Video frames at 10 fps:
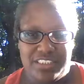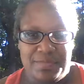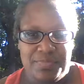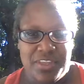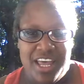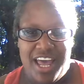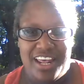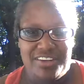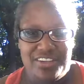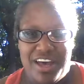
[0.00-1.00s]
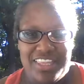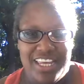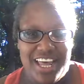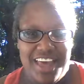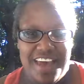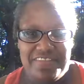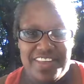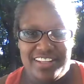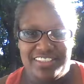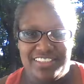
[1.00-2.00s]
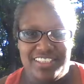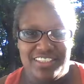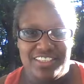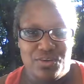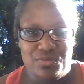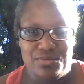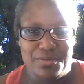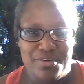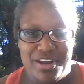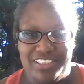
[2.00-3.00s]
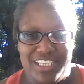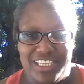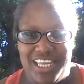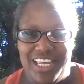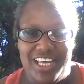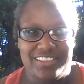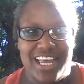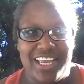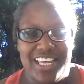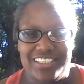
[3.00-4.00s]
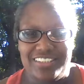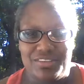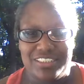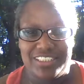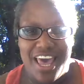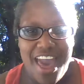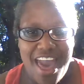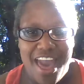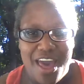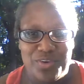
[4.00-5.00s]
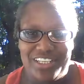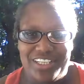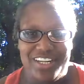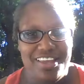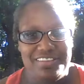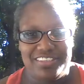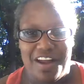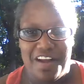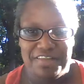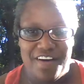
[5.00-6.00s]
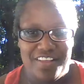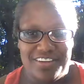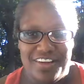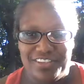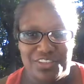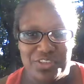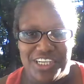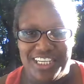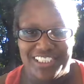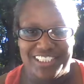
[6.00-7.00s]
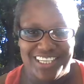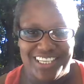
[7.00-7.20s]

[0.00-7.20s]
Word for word: Uh, I don't know. I think I have that seasonal depression thing because I get so sad when the leaves start falling off the trees.